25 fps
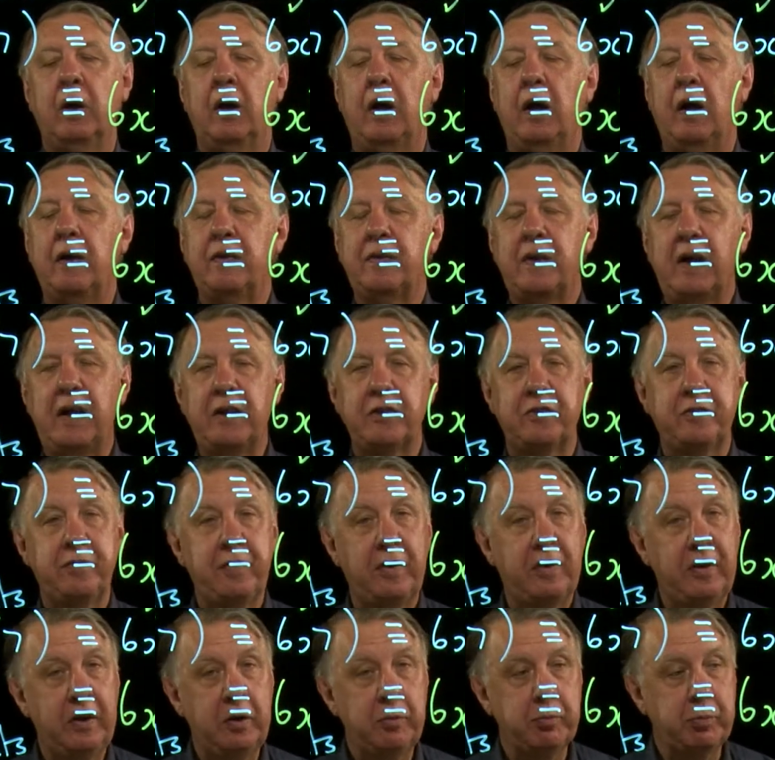And that's
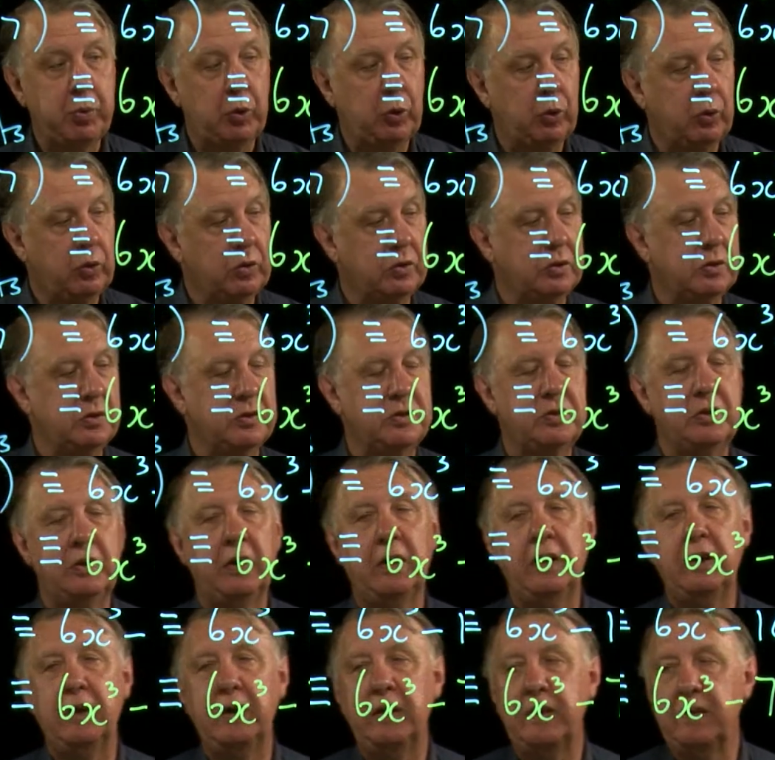very important
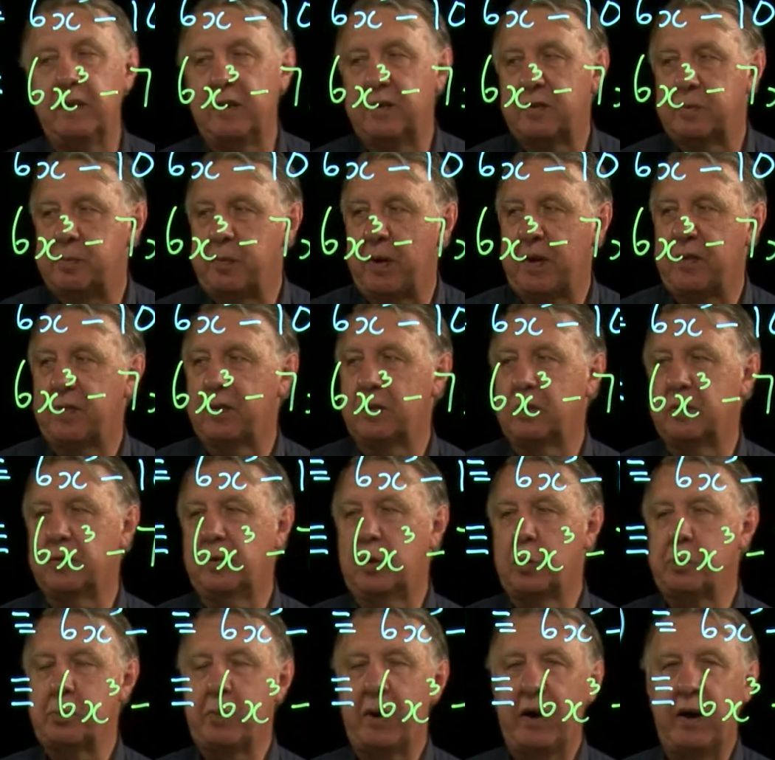in this method of
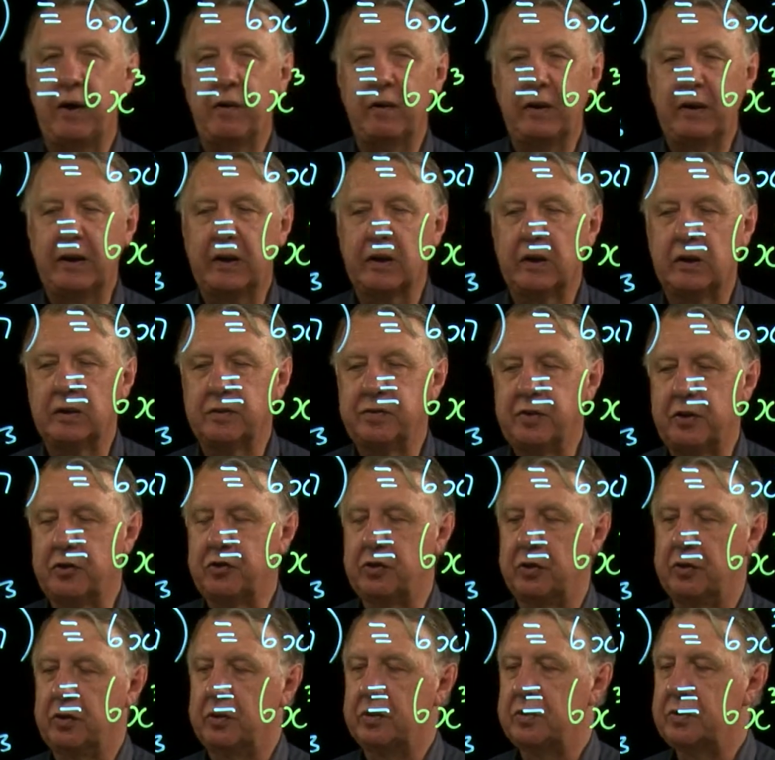comparing
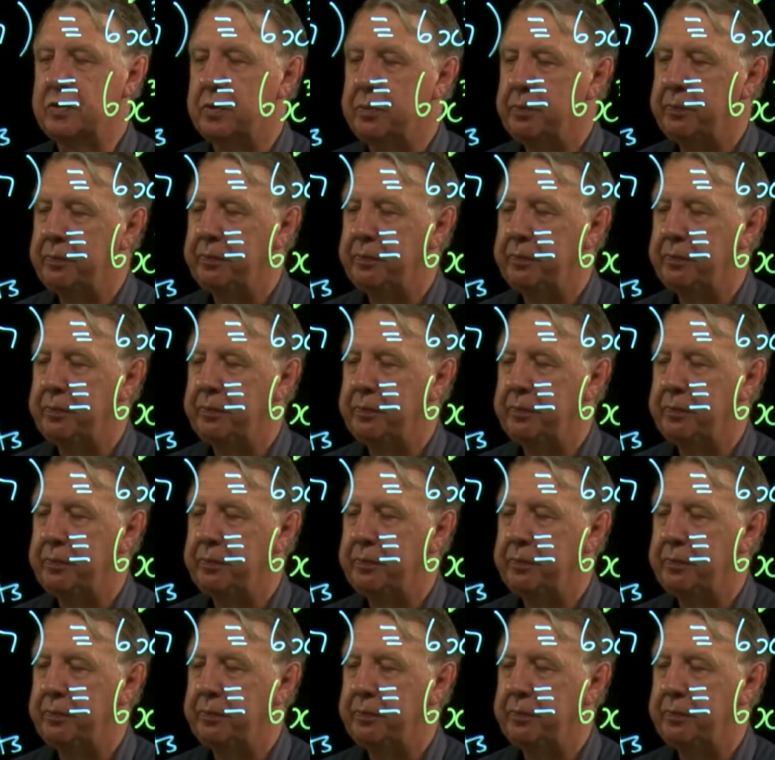coefficients.